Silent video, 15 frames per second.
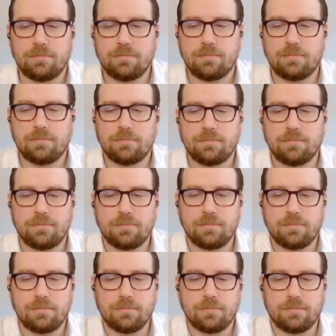
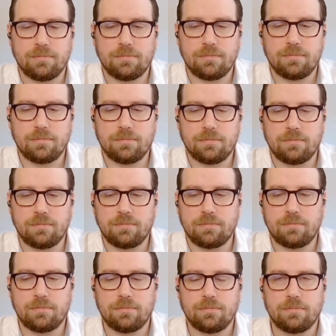
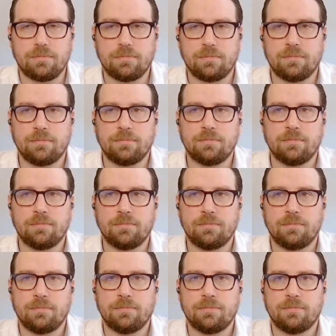
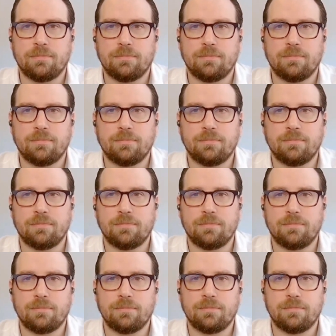
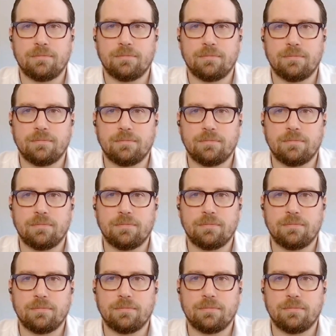
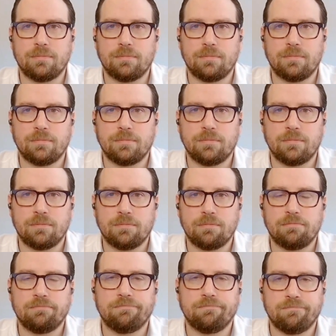
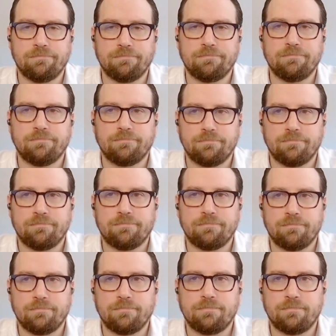
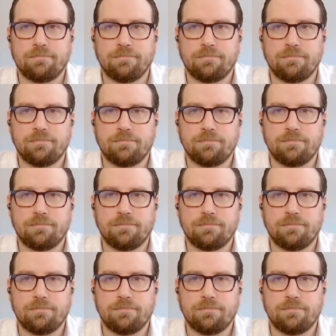The person shown says nothing.